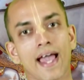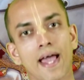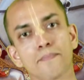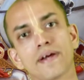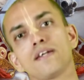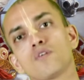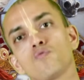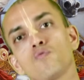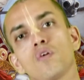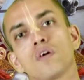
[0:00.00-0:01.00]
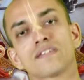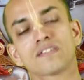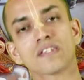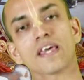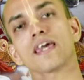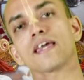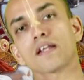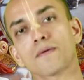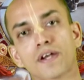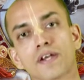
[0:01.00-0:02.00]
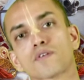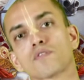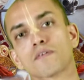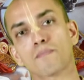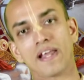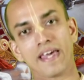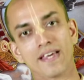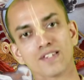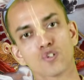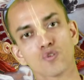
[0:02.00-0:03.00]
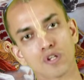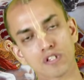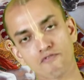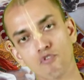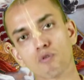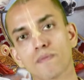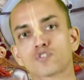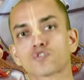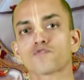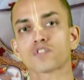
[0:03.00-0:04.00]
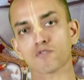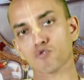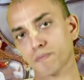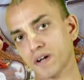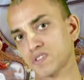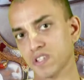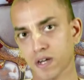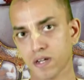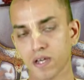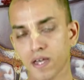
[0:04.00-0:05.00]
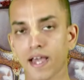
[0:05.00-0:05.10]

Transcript: happened to stay in a particular place during the 4 months of Chaturmasya.